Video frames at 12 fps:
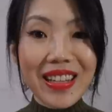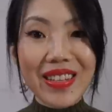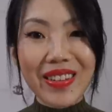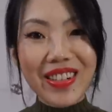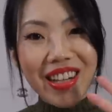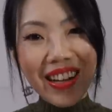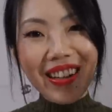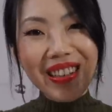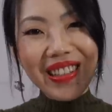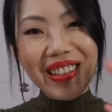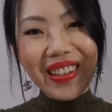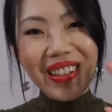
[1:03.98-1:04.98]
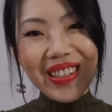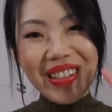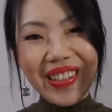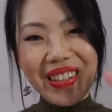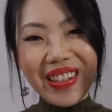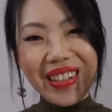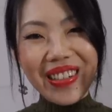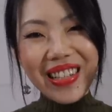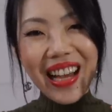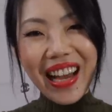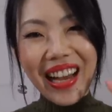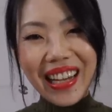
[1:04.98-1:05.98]
So shout out to those girls.
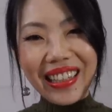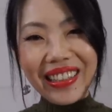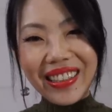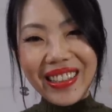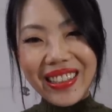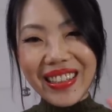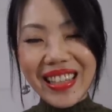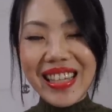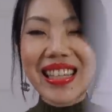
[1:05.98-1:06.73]
Hi girls.